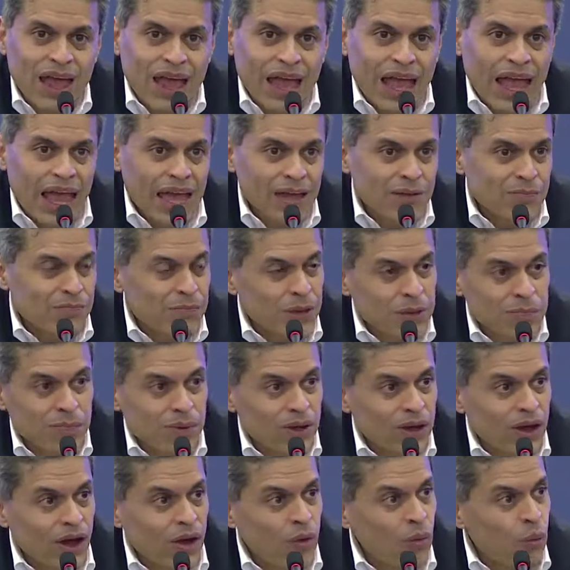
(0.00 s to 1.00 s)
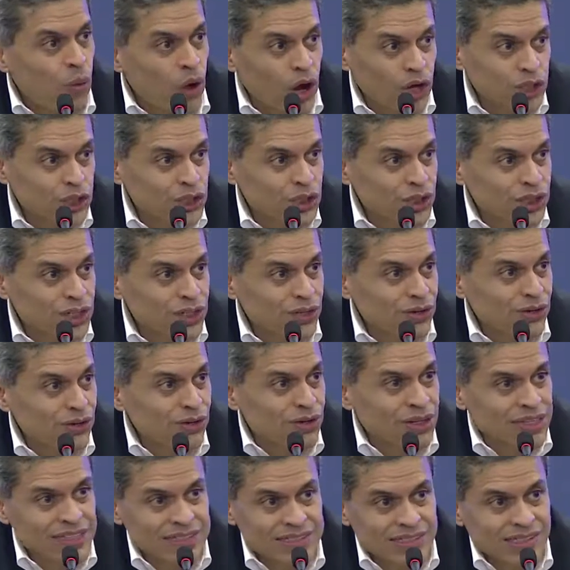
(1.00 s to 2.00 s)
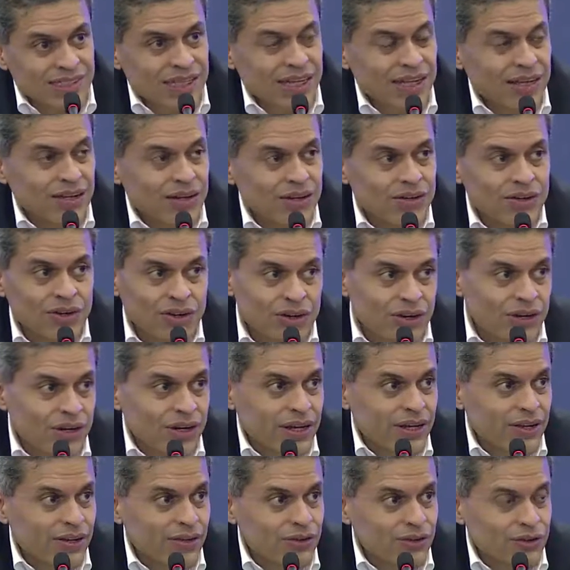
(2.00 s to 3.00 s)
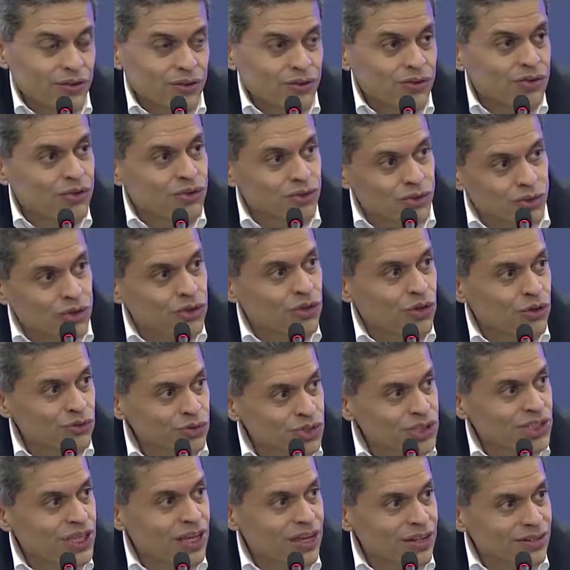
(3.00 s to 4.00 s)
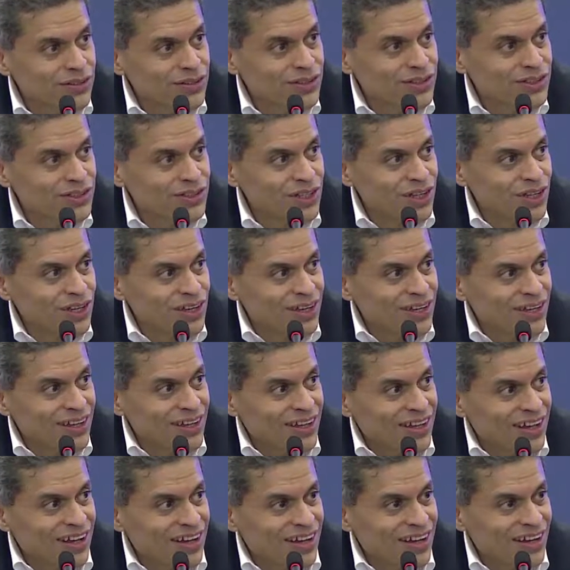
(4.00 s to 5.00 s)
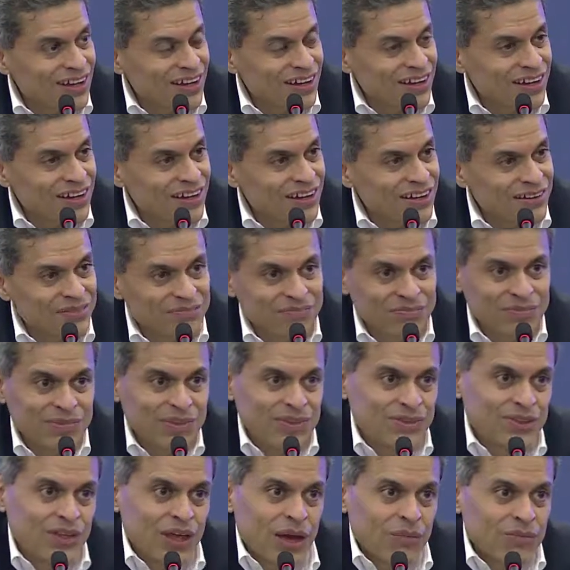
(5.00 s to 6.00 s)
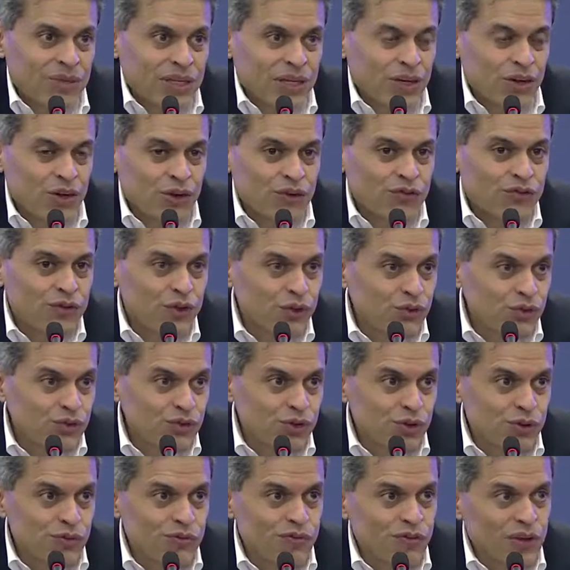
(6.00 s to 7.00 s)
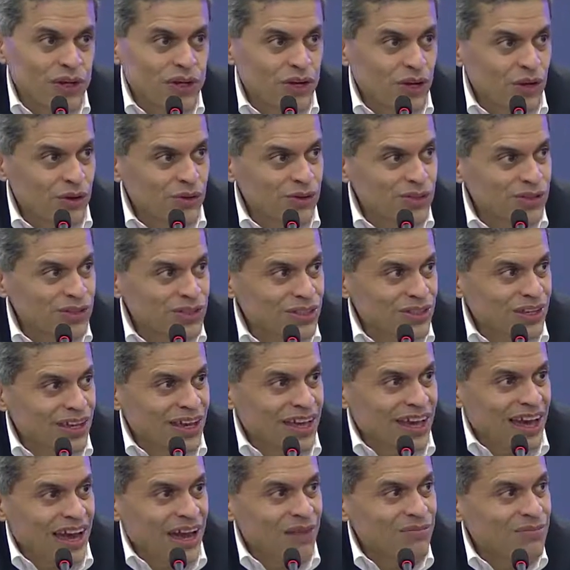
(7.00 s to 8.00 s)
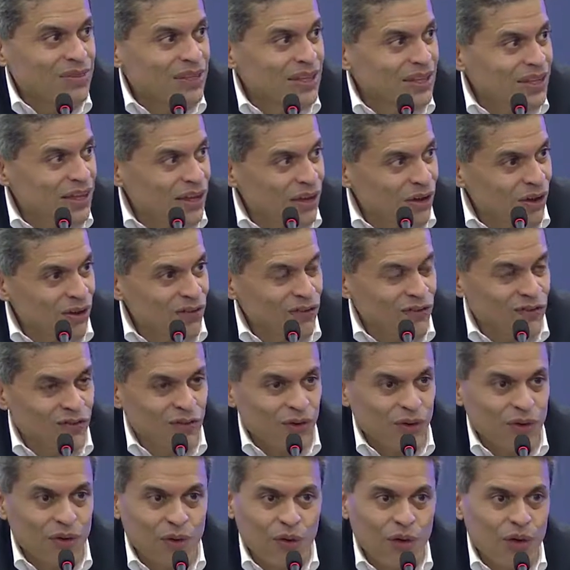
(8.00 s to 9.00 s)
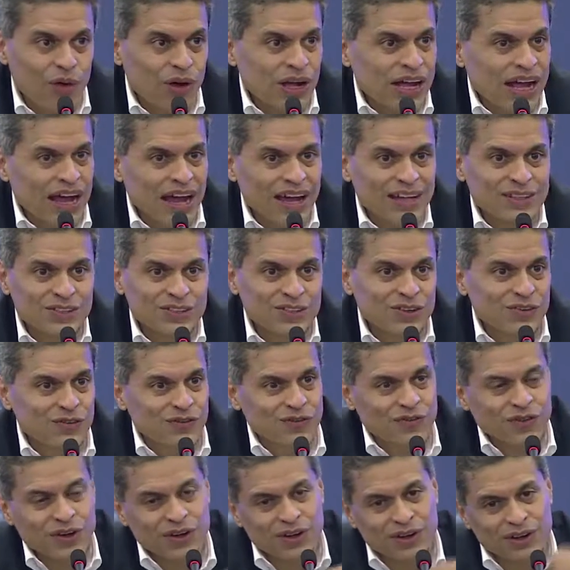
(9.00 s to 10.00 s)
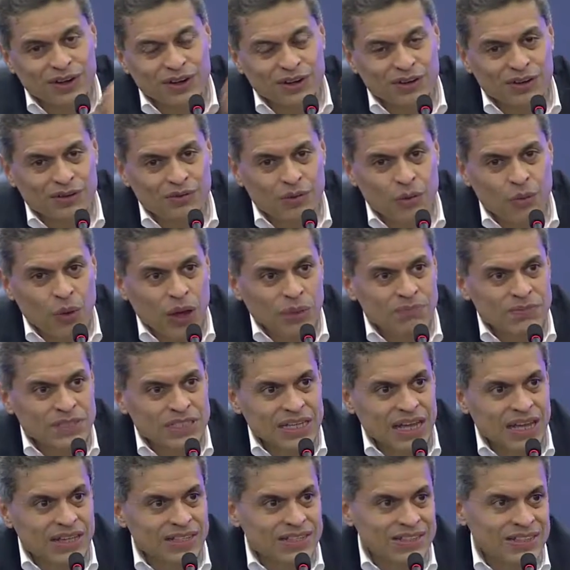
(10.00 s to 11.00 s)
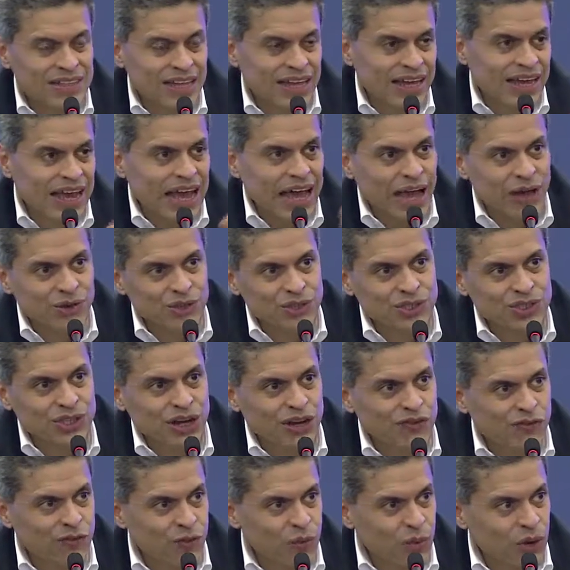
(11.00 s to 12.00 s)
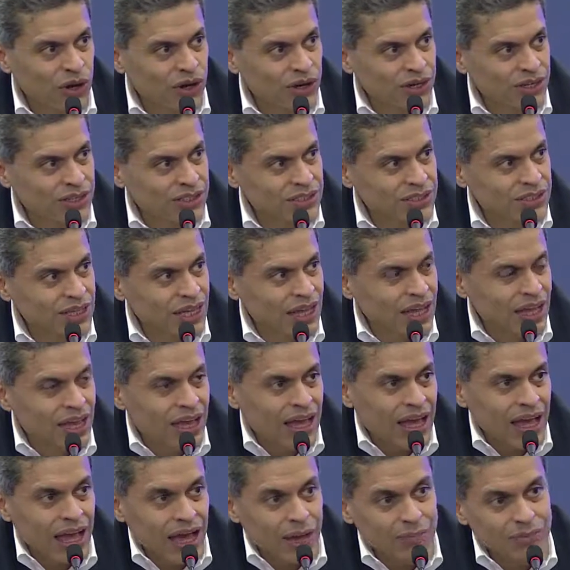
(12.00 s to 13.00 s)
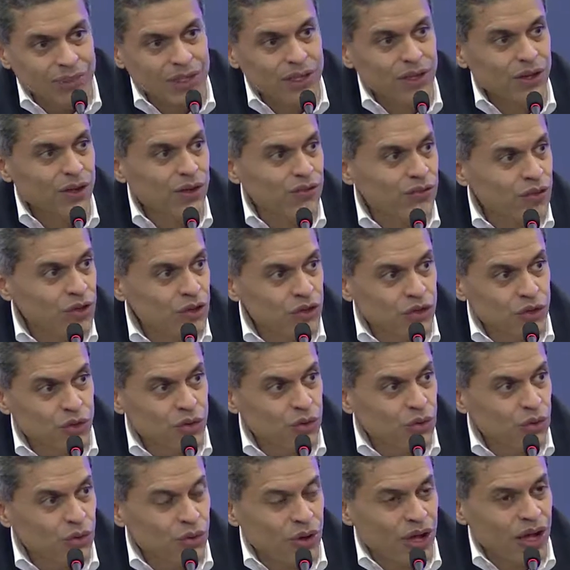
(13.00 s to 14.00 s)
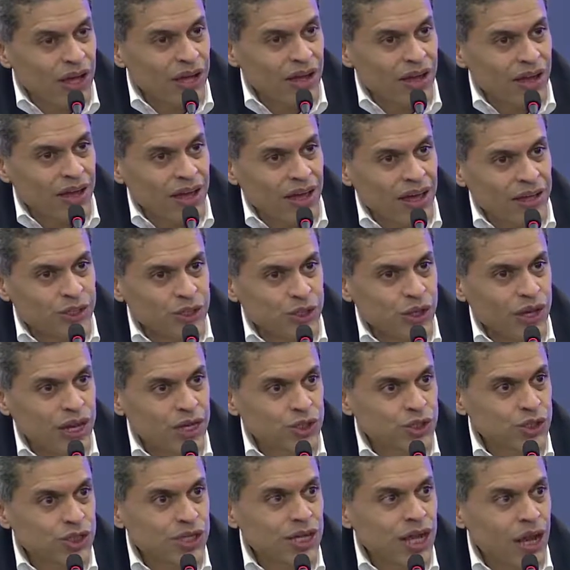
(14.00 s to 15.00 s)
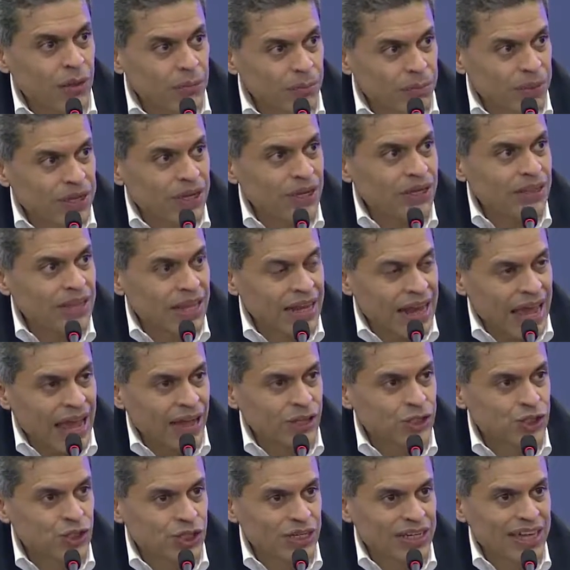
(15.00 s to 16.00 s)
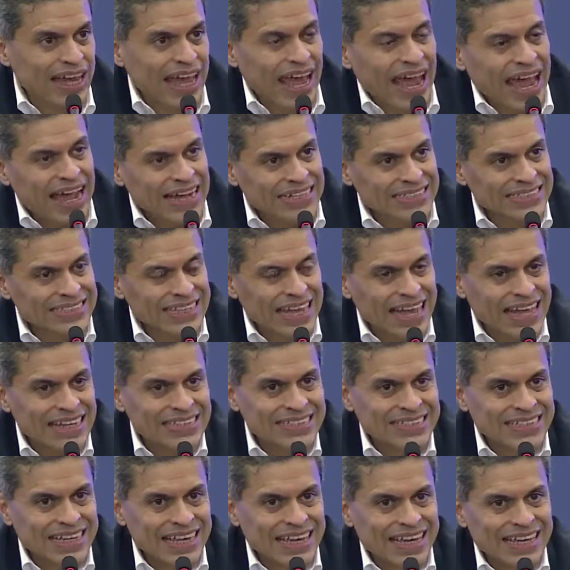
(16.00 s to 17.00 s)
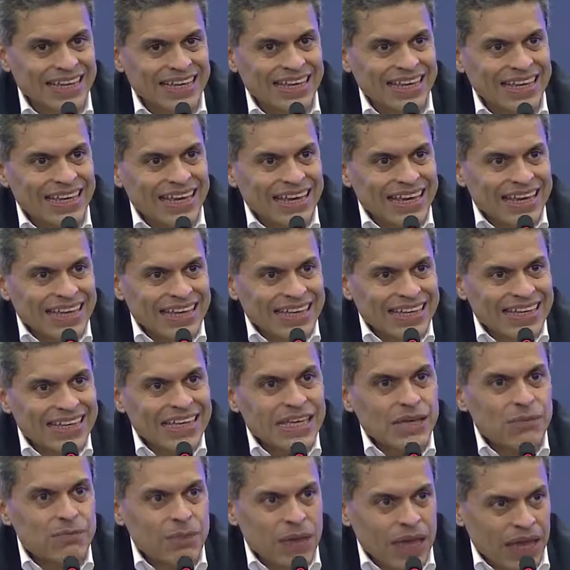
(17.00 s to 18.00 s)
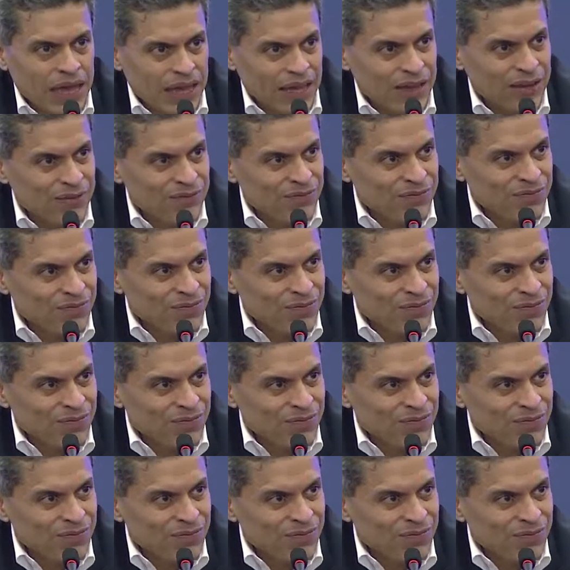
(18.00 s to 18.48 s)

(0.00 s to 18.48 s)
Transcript: And people are watching, listening, learning to those skills. Uh, I'm thinking of YouTube videos. I'm thinking of uh, all kinds of uh, websites like How Stuff Works. I'm thinking of a new uh, uh, education company that actually acts as a eBay